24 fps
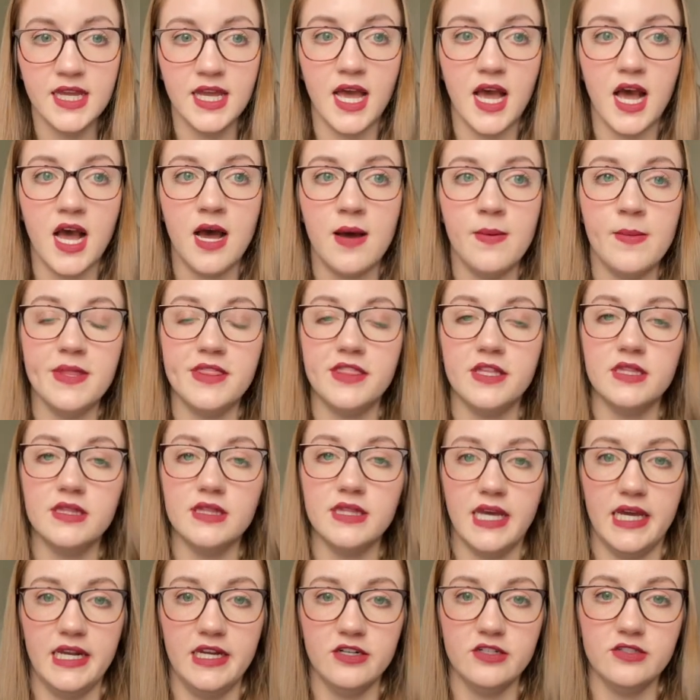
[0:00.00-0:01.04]
The
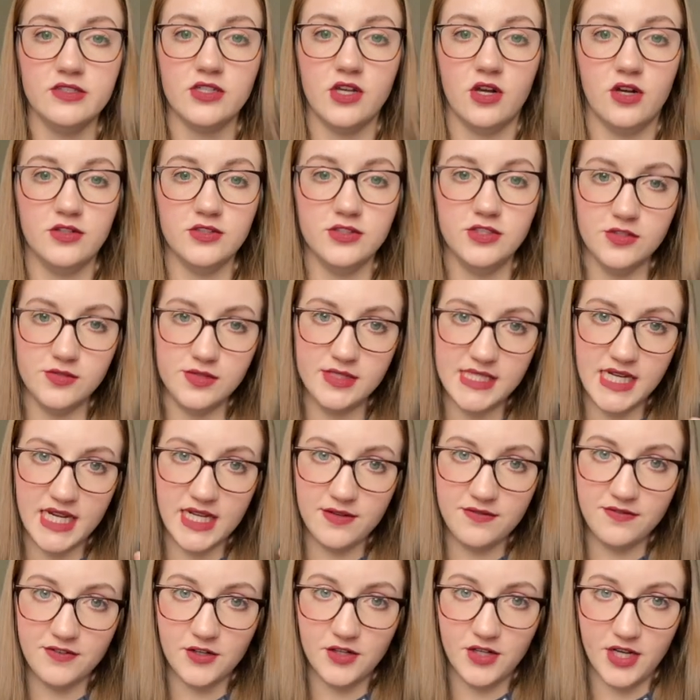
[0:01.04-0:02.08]
letters also stand
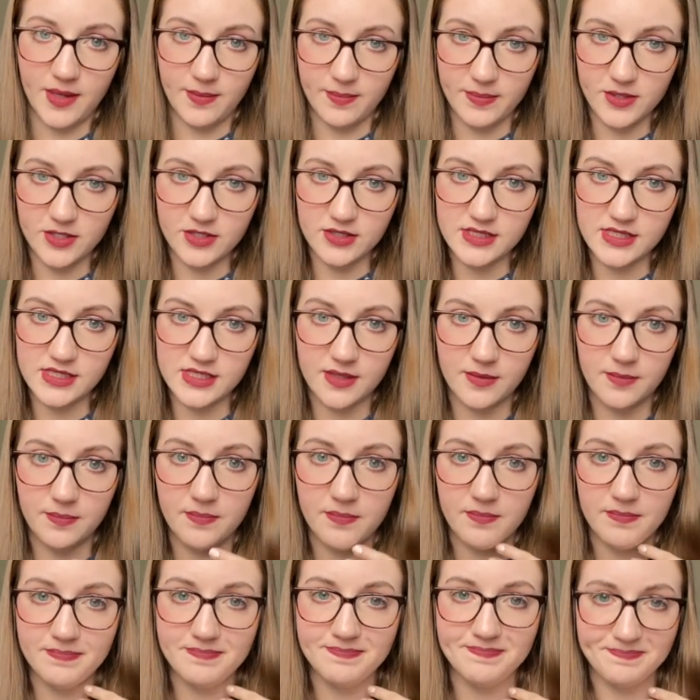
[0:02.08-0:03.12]
for numbers.
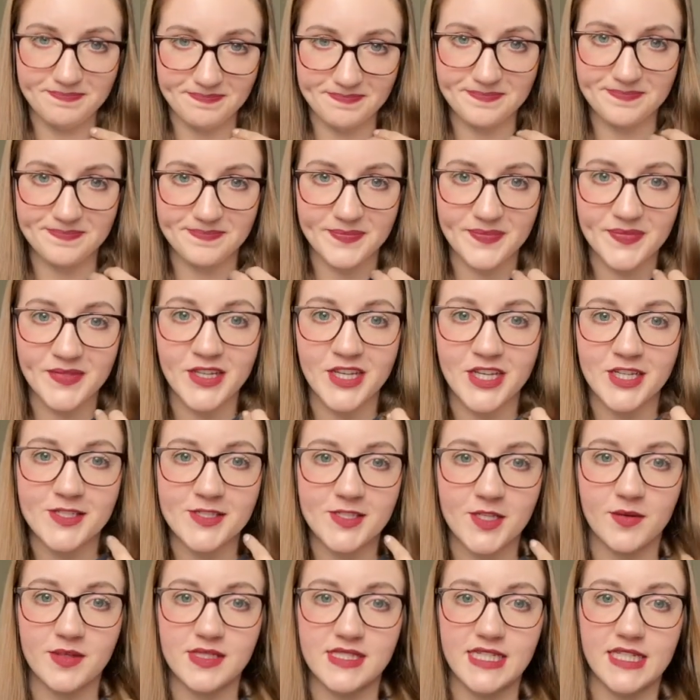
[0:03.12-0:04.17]

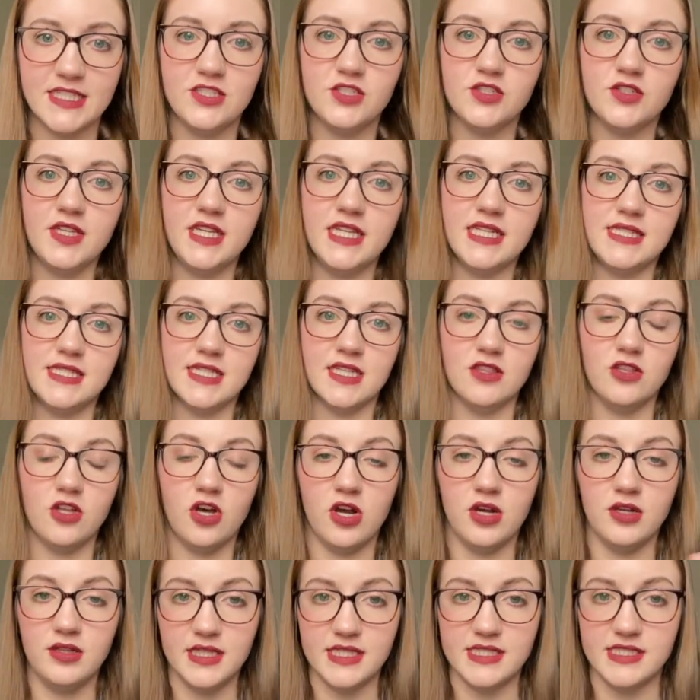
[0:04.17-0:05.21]
So essentially it's a
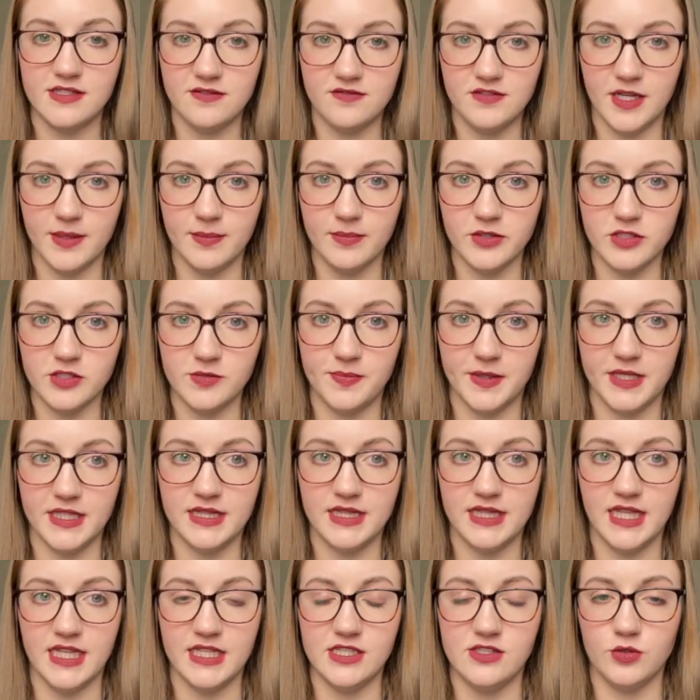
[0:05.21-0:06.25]
long list of numbers, but
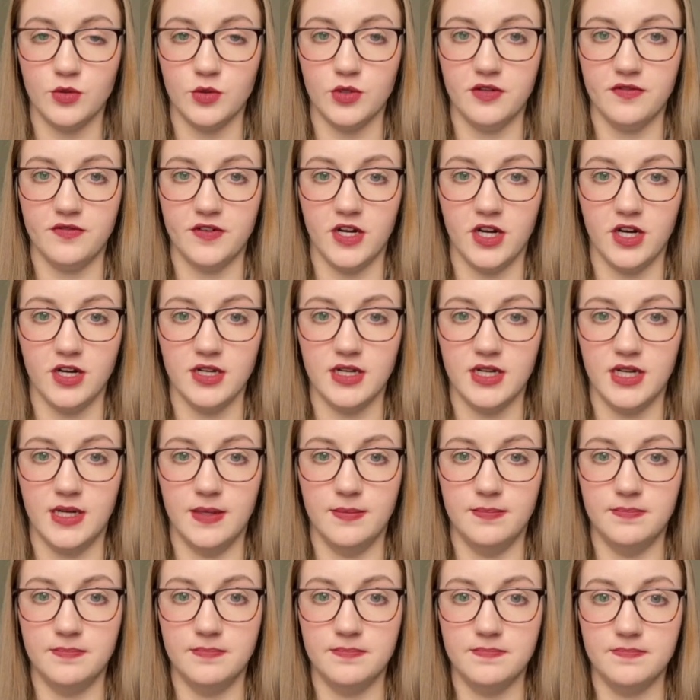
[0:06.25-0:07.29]
they sort of are
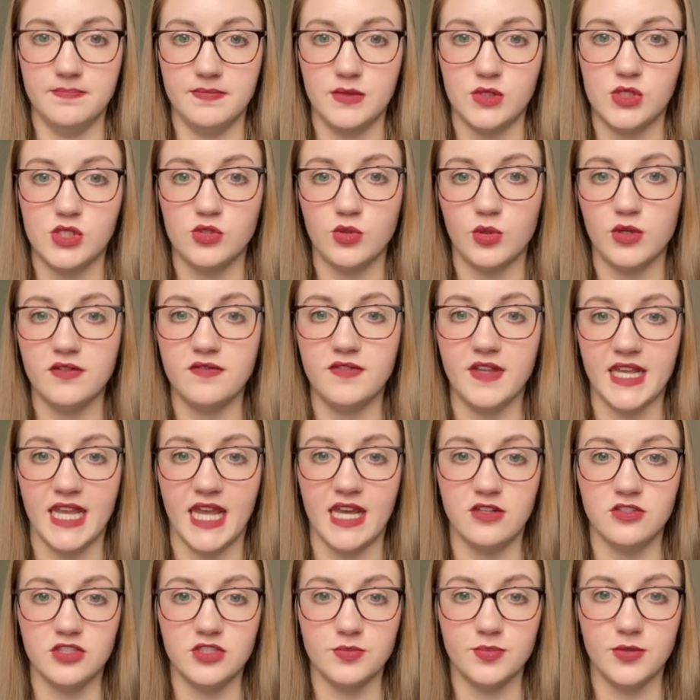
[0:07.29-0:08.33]
sort of like
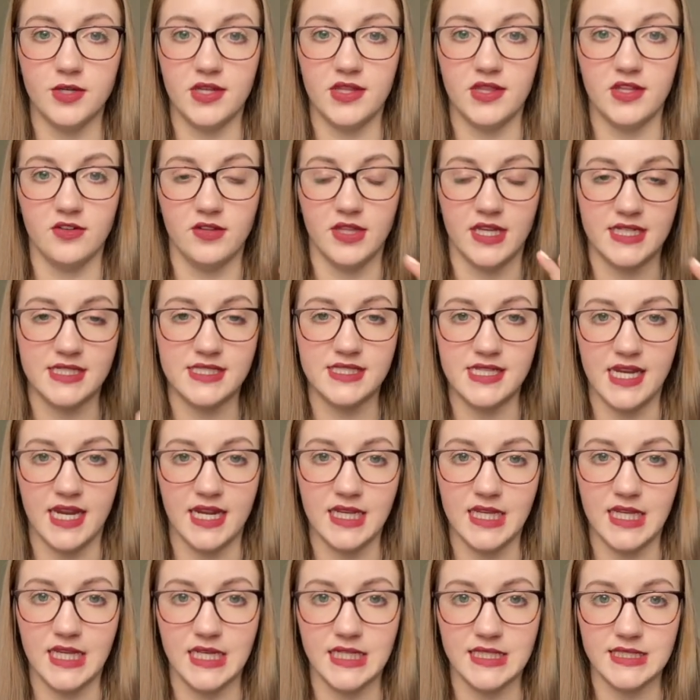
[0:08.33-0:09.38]
algebra. They're like
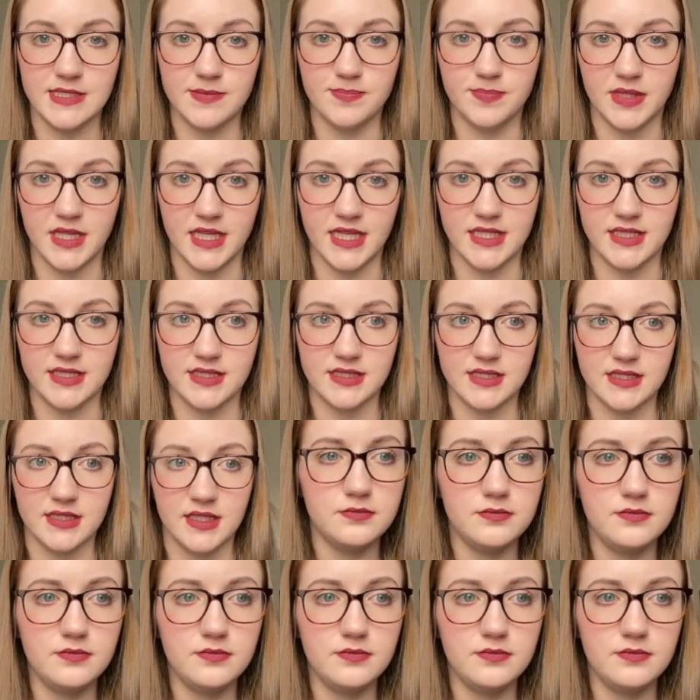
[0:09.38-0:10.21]
standing in its place.